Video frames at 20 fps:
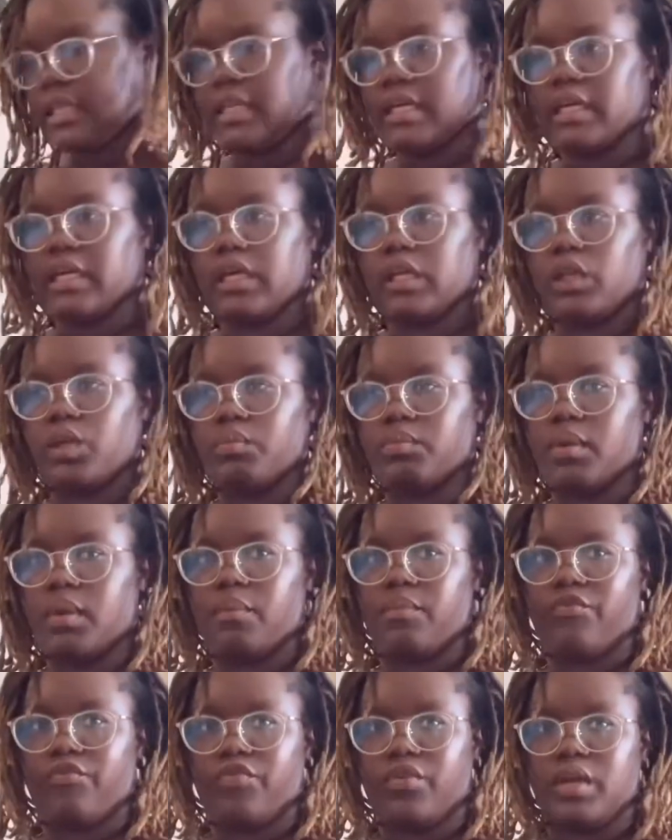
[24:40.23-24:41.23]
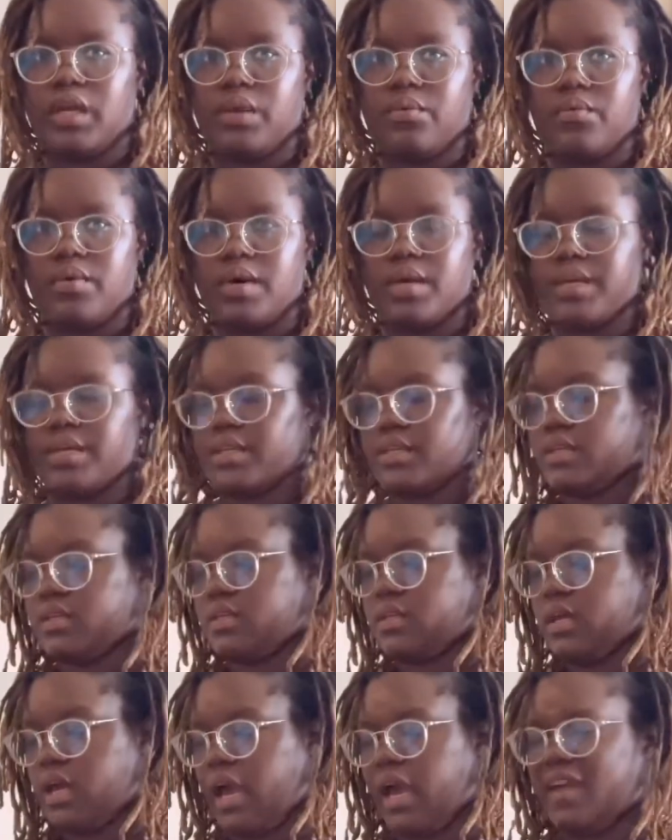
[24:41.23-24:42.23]
the aluminum free one
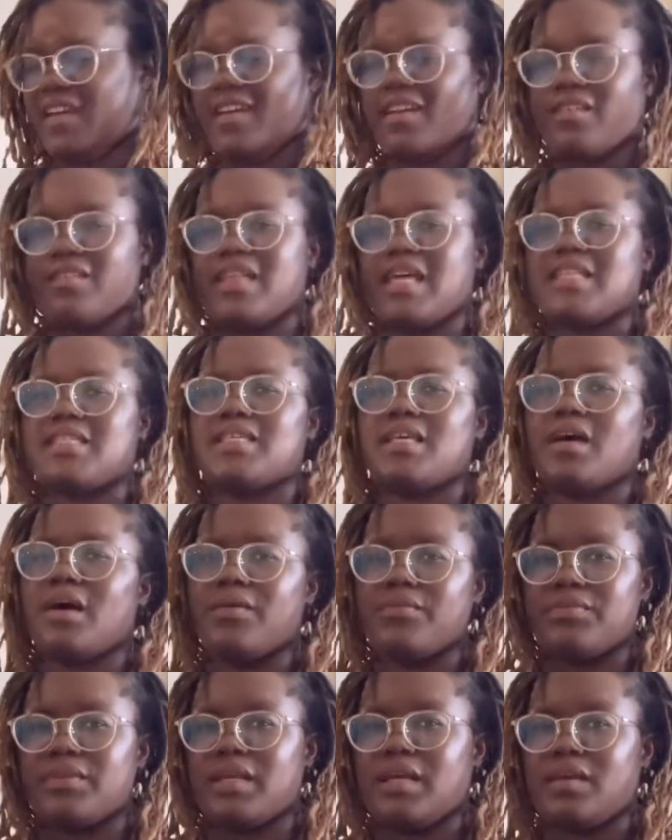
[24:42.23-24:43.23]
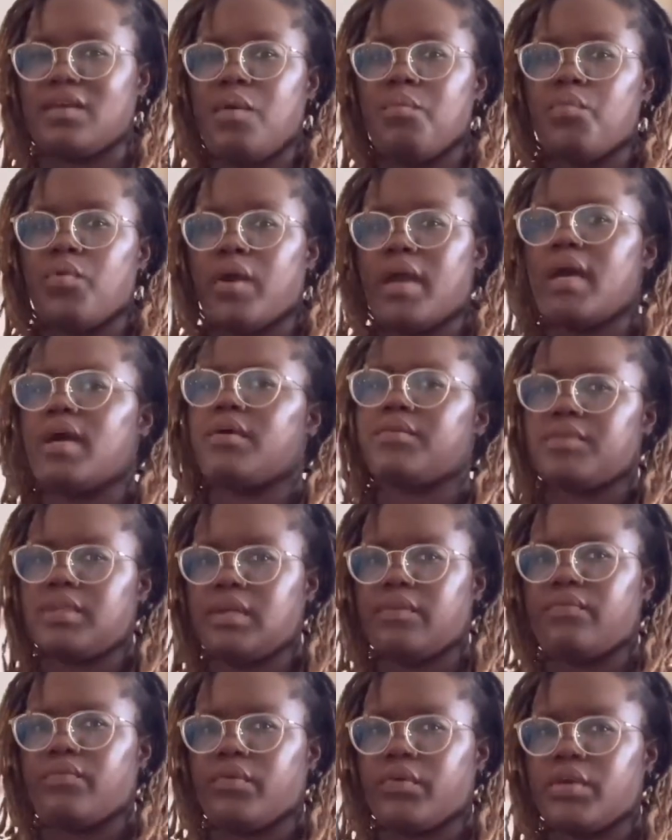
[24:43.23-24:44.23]
a hair that's healthy, more healthy
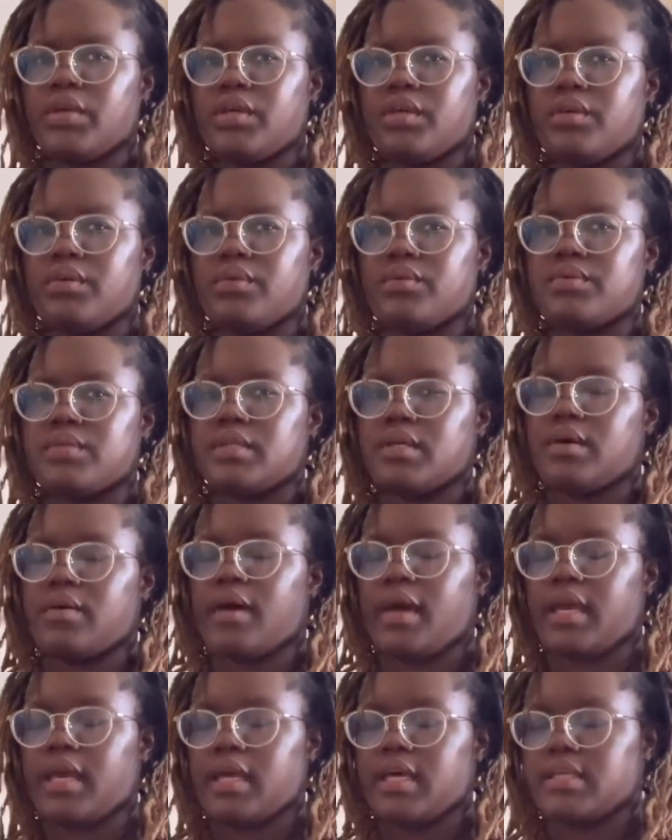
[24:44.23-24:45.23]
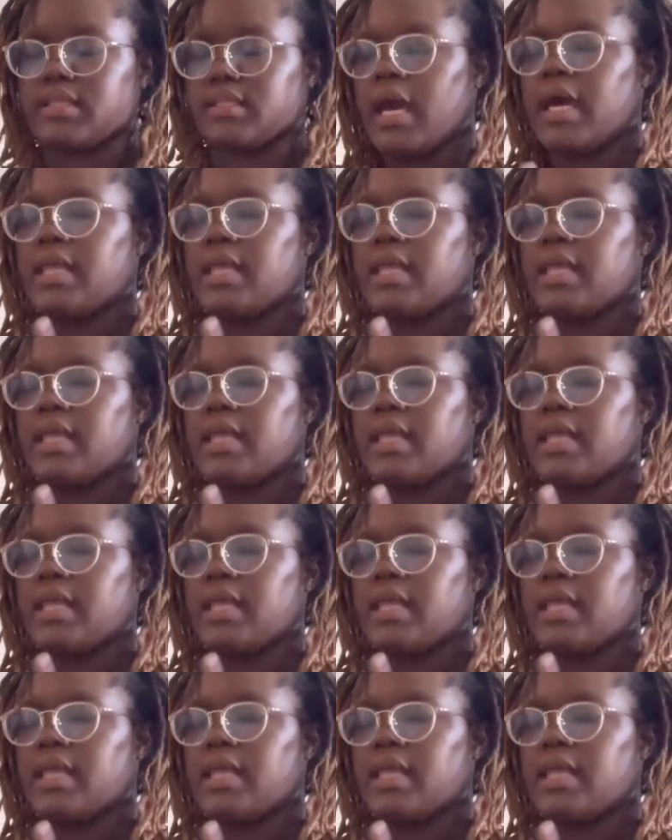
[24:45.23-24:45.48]
for you. So I guess.